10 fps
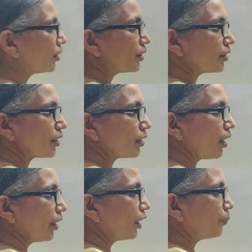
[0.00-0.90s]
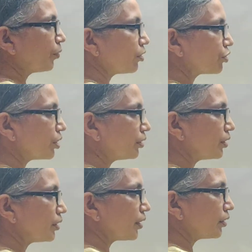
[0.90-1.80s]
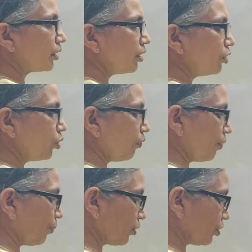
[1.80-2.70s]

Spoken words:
will see this is at a higher potential, this is at a lower